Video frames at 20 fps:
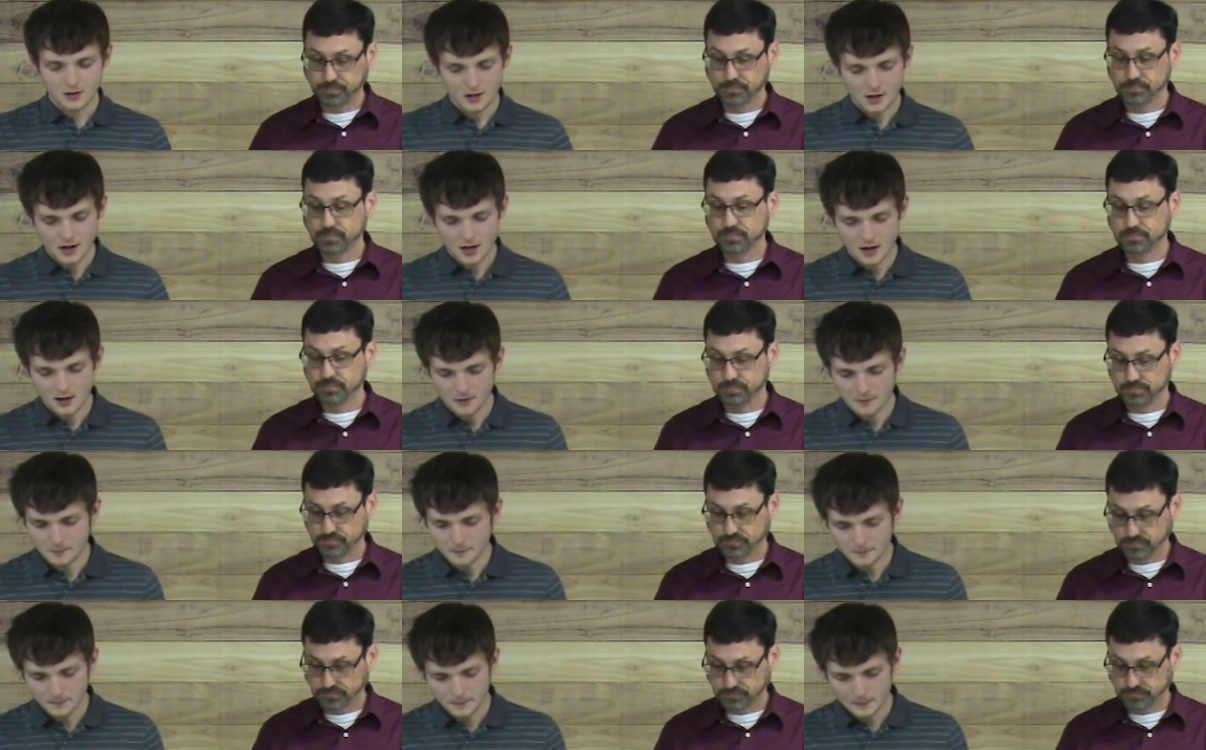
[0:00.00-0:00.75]

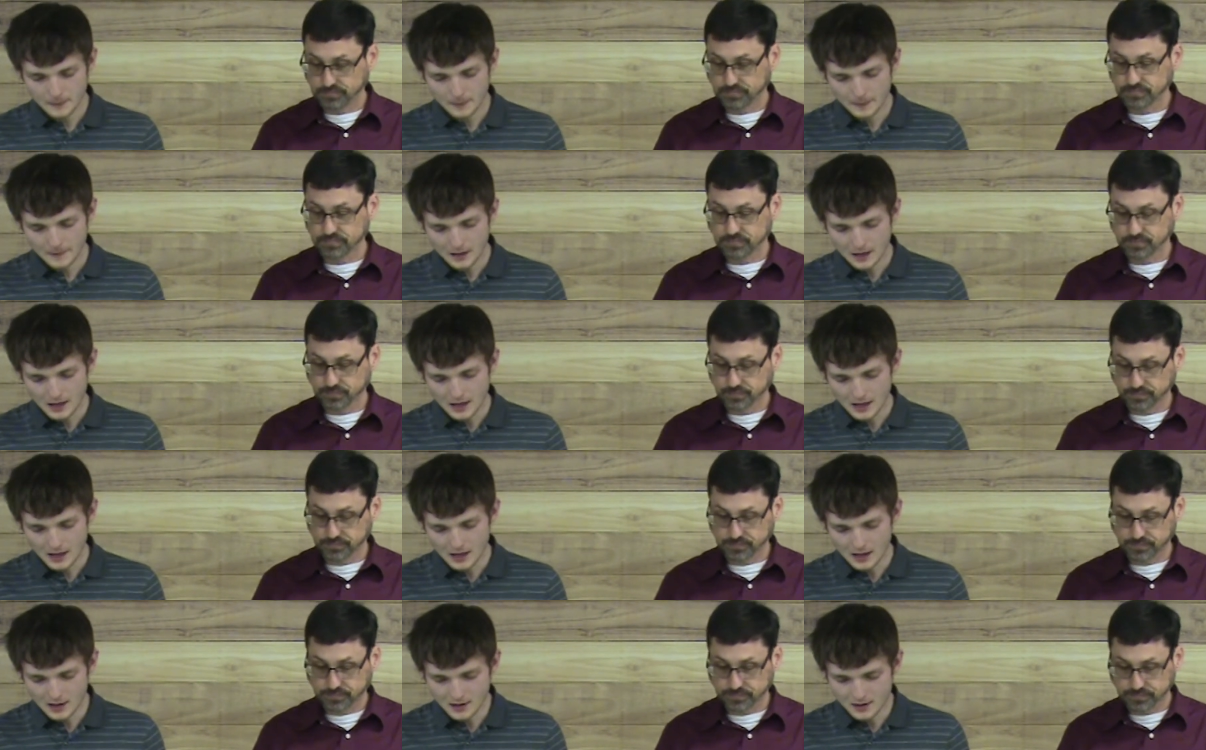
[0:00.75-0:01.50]
Speaker 1: Um,
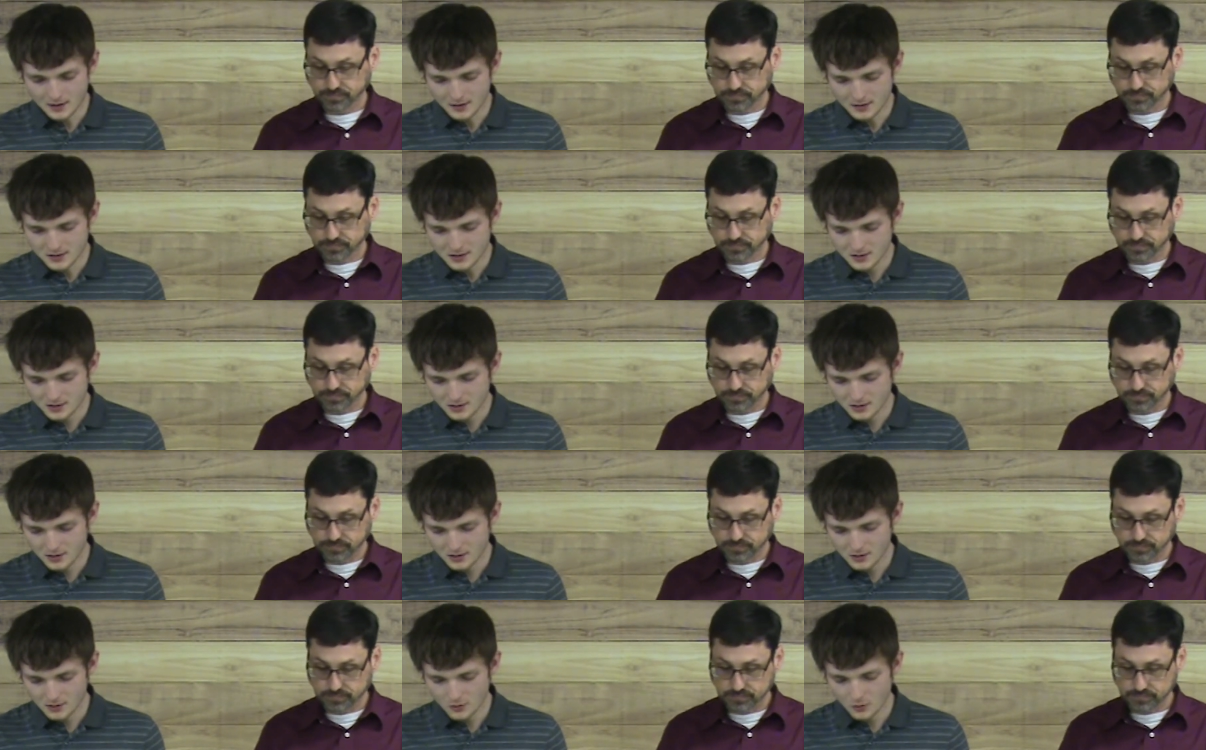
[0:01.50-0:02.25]
and
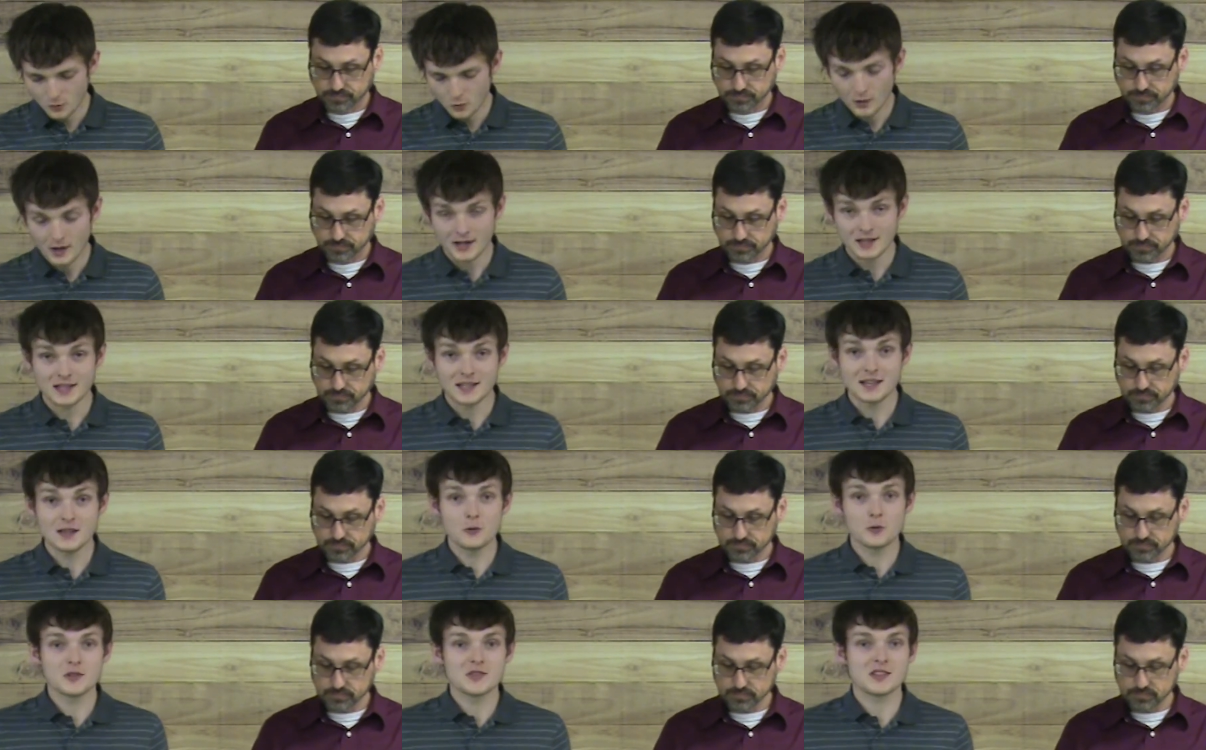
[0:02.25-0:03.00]
when
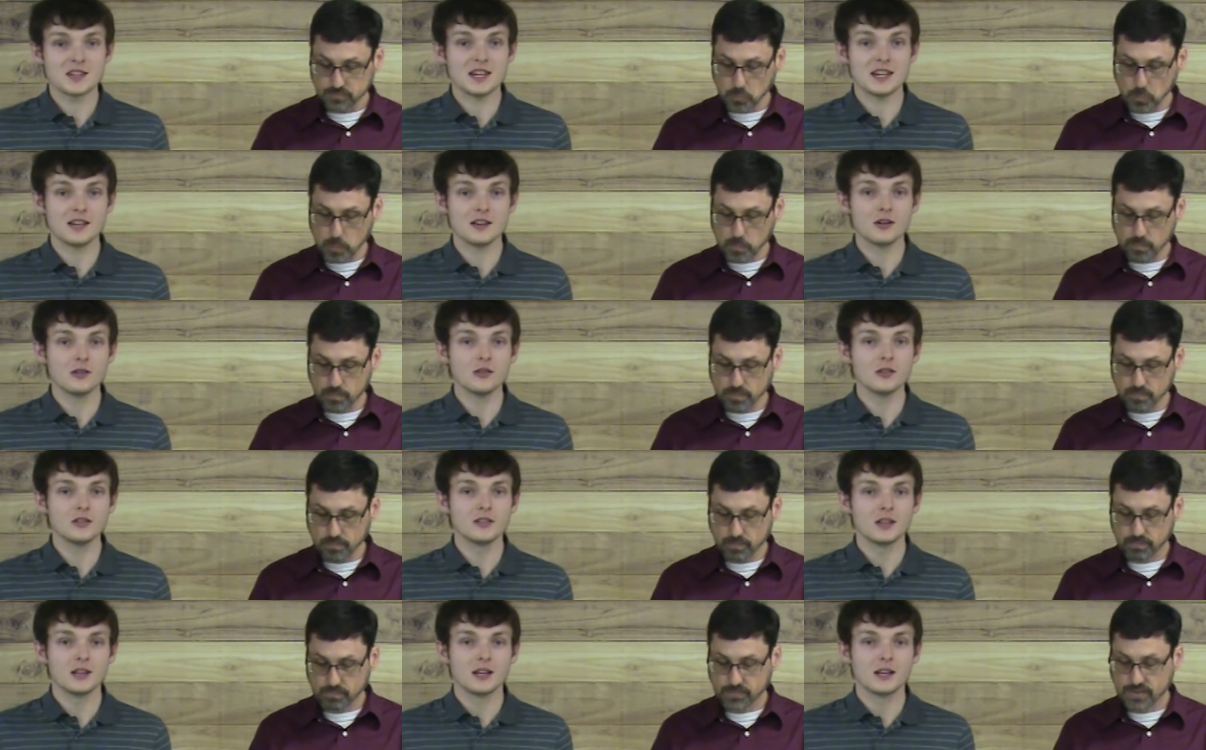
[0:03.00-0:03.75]
he was
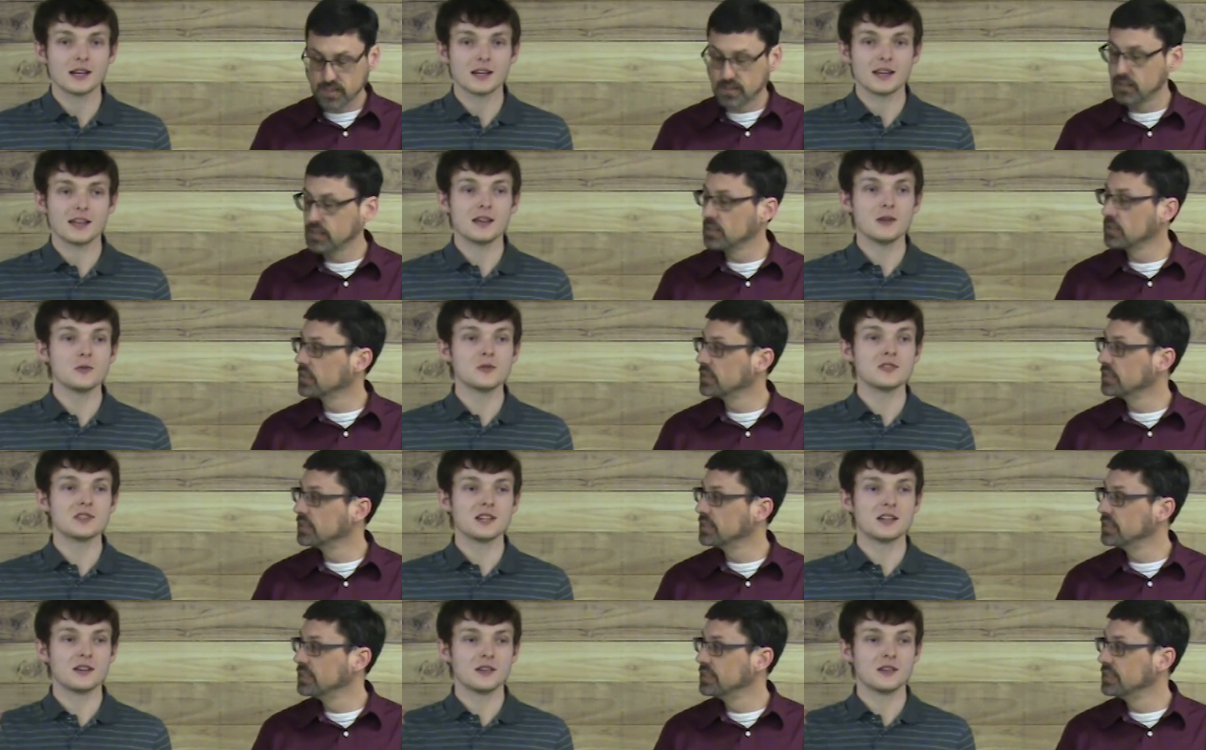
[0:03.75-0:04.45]
healed, he was